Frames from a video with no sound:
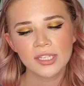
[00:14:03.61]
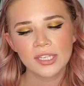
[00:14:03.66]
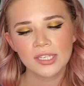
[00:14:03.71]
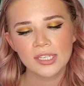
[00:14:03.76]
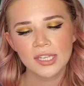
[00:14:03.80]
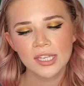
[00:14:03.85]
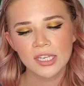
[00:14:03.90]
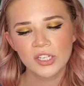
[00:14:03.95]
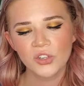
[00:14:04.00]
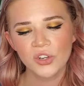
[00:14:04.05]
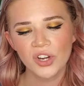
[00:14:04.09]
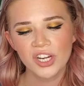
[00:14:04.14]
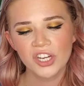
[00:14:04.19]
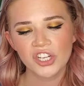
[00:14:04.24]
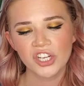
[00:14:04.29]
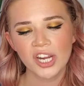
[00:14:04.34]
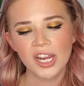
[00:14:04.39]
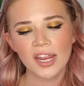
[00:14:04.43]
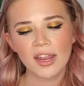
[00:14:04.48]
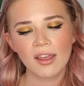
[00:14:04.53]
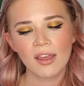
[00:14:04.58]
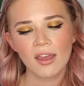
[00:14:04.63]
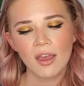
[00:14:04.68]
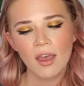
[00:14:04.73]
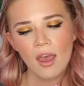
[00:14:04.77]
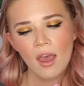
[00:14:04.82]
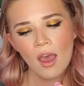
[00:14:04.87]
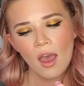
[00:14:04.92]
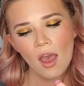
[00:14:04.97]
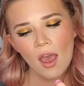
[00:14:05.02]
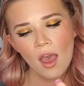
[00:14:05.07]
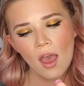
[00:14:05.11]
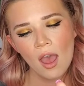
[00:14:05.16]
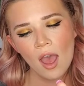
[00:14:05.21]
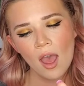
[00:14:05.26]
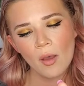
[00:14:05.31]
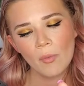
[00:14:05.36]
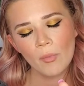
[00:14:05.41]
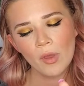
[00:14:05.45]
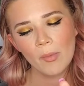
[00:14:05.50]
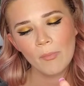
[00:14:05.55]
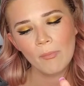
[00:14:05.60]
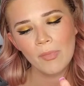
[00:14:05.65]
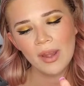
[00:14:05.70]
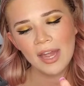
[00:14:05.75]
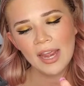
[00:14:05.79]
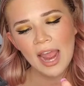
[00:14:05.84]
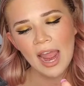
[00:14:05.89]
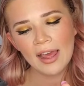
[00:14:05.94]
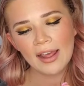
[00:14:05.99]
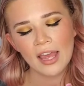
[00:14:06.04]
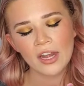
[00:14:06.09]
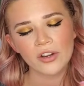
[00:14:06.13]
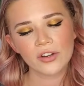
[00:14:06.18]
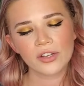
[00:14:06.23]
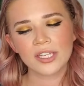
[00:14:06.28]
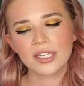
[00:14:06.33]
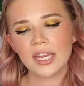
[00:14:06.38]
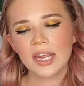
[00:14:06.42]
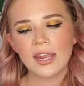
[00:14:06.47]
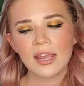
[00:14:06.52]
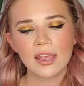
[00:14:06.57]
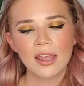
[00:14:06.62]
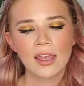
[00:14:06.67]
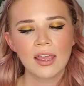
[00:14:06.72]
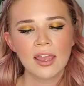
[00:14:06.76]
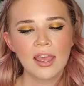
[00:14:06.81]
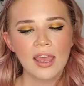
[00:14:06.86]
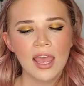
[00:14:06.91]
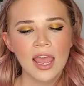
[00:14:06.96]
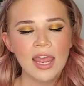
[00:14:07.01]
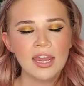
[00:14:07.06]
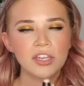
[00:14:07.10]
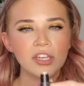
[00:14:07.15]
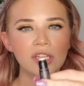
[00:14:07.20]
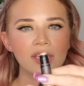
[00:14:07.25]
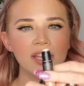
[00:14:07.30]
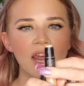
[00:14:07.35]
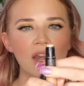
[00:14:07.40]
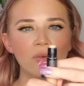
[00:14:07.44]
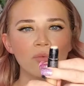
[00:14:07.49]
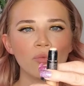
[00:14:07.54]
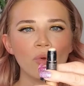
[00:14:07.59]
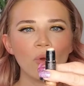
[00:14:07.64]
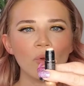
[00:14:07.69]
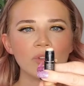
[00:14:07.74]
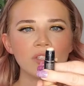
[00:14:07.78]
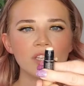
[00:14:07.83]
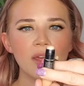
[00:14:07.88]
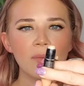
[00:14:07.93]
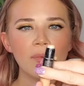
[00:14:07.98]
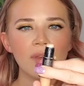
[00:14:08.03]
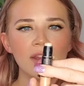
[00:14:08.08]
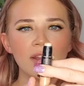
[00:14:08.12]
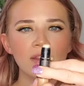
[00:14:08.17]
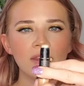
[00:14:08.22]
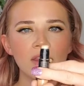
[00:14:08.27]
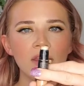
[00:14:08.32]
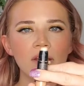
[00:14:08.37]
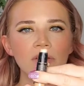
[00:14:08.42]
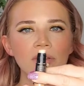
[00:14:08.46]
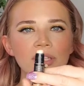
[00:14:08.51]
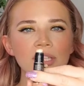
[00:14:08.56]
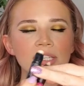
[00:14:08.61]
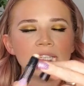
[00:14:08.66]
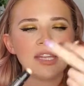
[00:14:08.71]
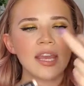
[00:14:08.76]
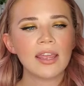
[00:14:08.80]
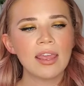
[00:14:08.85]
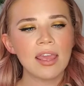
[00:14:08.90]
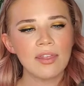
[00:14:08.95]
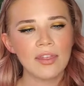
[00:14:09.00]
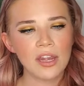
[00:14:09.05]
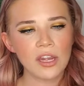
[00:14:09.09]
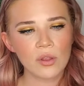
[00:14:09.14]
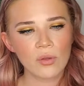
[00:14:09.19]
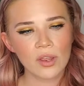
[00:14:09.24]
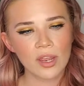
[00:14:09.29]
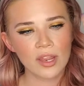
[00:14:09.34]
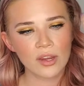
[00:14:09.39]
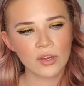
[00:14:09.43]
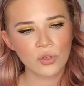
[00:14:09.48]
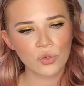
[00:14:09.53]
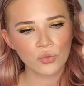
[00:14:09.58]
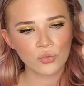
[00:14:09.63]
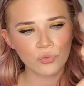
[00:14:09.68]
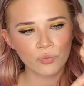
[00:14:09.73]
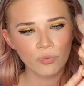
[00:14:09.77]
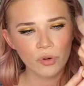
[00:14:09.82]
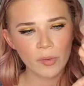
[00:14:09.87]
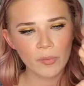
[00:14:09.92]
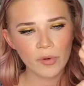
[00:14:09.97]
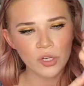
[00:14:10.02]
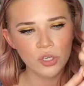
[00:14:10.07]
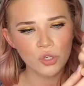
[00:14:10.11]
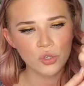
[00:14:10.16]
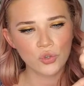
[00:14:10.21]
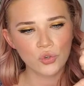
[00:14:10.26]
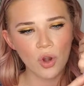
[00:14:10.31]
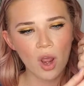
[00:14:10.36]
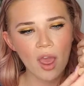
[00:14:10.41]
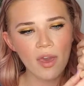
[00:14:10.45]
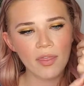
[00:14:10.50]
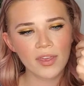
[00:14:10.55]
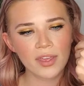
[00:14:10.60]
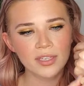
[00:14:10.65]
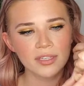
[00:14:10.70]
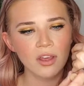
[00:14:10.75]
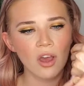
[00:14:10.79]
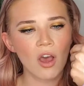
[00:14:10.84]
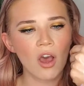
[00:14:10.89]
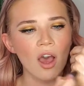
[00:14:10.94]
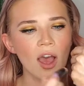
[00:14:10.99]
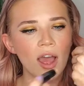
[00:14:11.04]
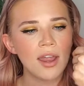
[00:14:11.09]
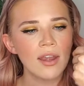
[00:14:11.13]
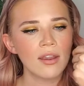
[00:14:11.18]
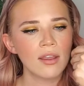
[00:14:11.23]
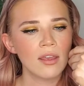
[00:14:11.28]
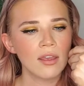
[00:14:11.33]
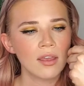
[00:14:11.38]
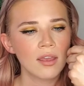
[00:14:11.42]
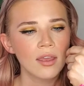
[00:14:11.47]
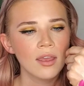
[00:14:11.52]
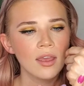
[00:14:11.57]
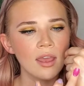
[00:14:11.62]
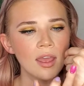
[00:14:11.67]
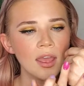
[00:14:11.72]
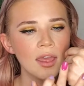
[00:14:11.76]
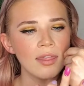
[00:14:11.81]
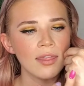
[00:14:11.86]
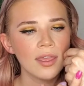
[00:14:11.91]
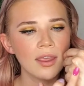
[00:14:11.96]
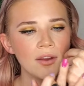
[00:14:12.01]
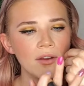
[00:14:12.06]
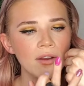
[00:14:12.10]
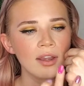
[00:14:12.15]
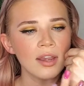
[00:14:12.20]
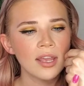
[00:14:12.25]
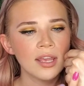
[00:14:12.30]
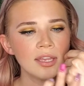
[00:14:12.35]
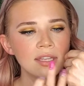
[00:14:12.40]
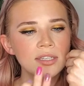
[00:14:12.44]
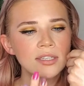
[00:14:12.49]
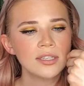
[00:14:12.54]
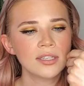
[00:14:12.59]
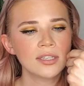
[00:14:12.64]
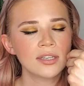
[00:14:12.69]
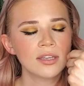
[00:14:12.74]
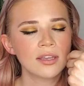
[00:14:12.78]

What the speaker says: is the TreStique mini highlighter stick. It just kind of rolls up in a little stick, and then you can pretty much draw this on. And there it is.